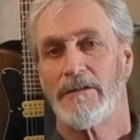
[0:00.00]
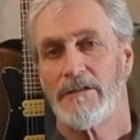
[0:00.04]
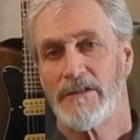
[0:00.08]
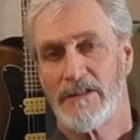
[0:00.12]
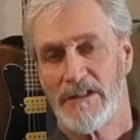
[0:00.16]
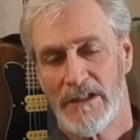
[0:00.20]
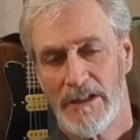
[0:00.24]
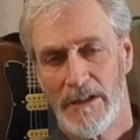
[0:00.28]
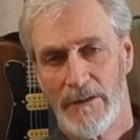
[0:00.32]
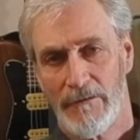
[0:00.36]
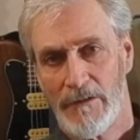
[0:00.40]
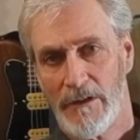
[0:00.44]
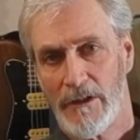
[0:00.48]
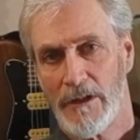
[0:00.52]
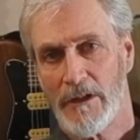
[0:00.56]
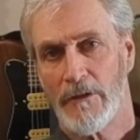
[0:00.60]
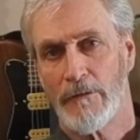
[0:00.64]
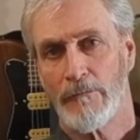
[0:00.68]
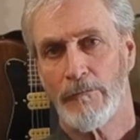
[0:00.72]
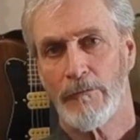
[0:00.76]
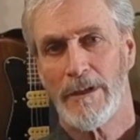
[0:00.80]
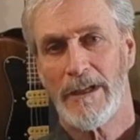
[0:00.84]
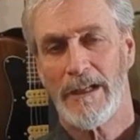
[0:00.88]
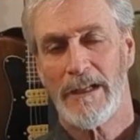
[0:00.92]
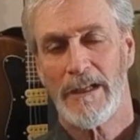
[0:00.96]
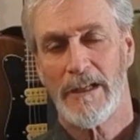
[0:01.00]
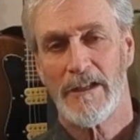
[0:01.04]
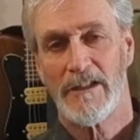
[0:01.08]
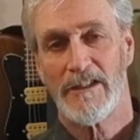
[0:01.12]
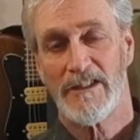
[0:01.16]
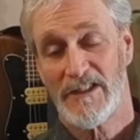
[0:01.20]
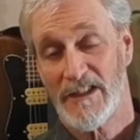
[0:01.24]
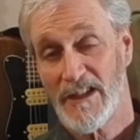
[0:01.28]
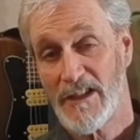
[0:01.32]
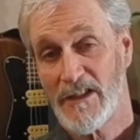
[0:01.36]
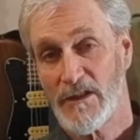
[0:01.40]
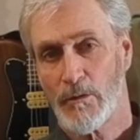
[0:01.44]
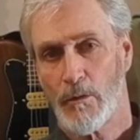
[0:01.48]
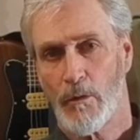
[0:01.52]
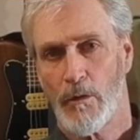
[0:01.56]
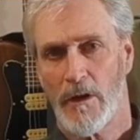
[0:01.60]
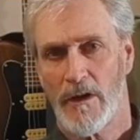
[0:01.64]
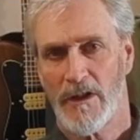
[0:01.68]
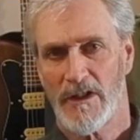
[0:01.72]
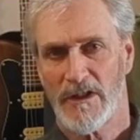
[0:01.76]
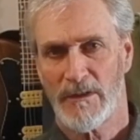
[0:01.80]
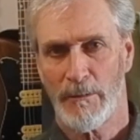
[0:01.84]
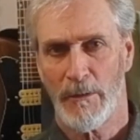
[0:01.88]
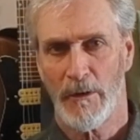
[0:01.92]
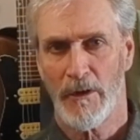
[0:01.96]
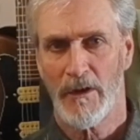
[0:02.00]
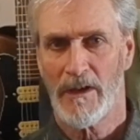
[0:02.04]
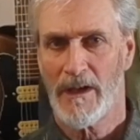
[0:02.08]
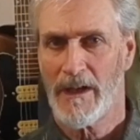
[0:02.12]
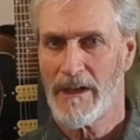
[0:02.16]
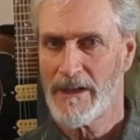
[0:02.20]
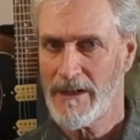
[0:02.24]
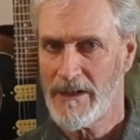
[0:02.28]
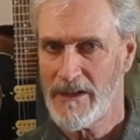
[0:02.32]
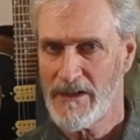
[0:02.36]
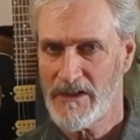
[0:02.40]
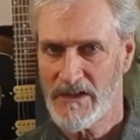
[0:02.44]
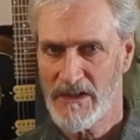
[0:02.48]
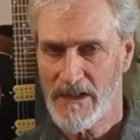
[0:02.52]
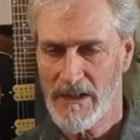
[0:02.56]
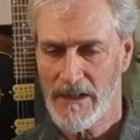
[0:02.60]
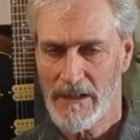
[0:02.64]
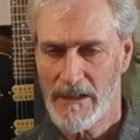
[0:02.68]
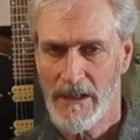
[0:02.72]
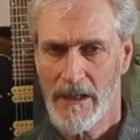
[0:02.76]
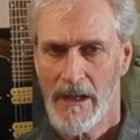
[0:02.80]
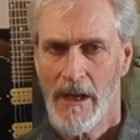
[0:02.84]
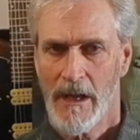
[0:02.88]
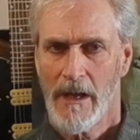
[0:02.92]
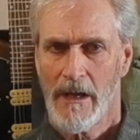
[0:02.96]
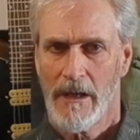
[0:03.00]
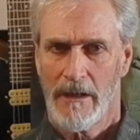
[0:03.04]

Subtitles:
See if you can read it says Washburn, like I said.